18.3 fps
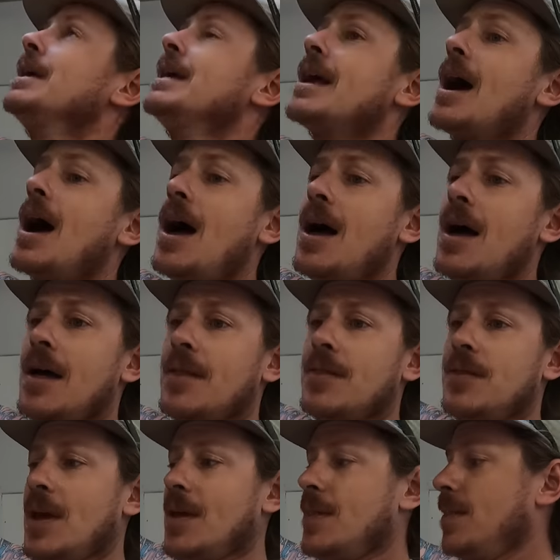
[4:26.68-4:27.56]
bigger
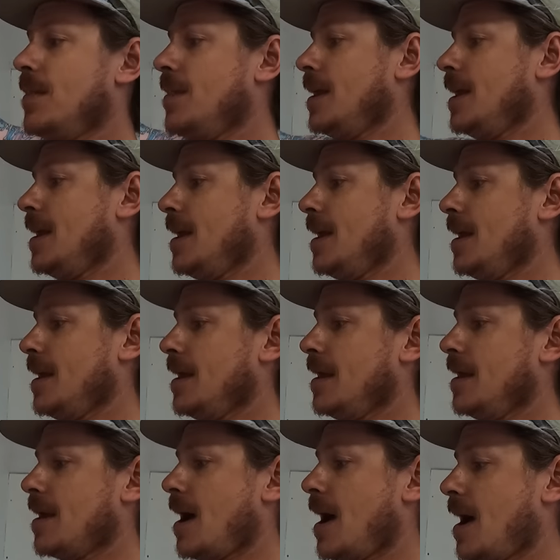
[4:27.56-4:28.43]
than
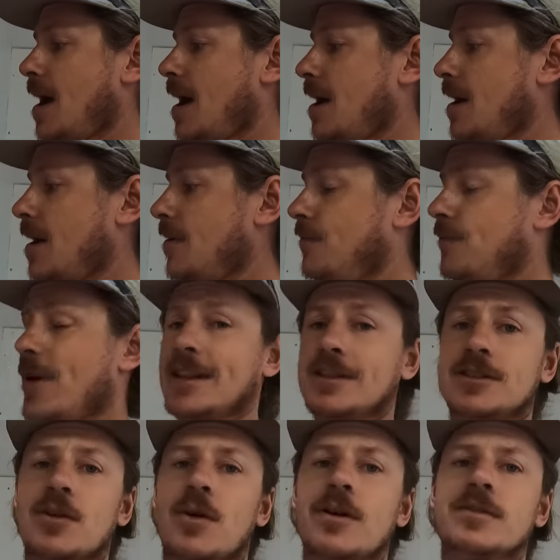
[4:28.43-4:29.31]
the uh,
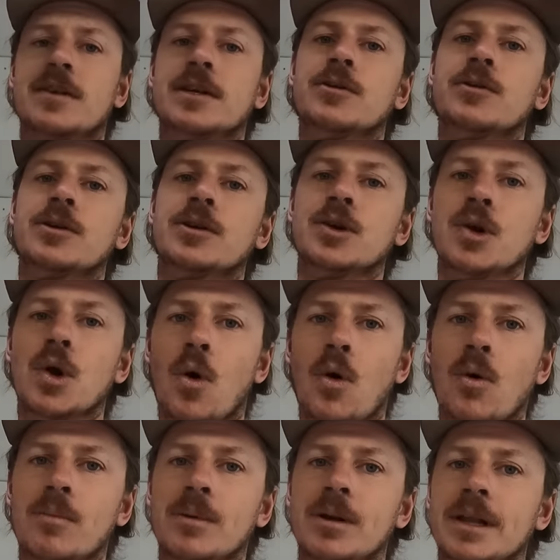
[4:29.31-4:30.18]
vent size that you would
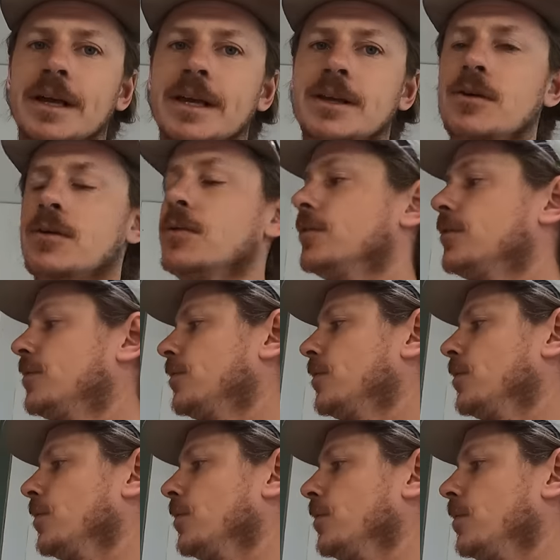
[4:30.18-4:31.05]
normally use
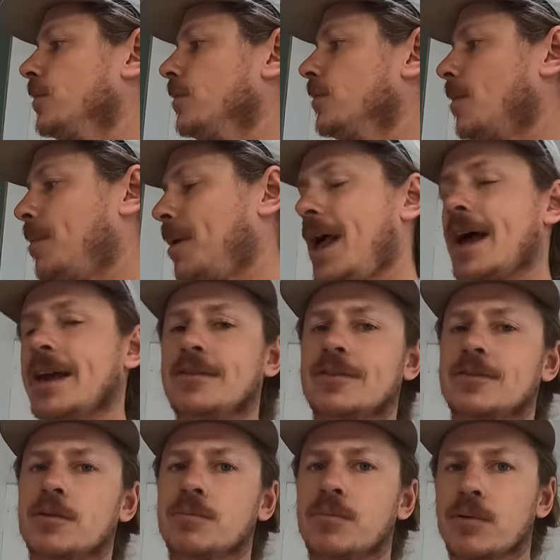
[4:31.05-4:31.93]
to
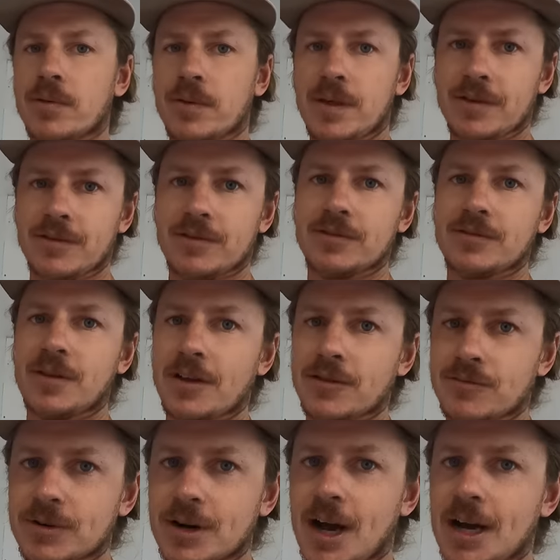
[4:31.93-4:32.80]
replace to put this
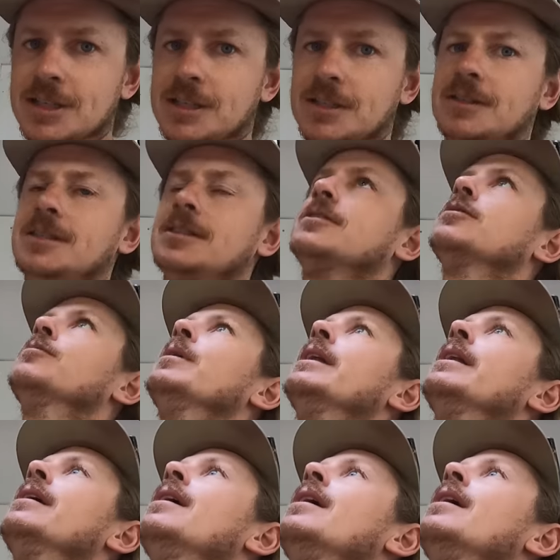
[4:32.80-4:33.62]
dust reduction system in.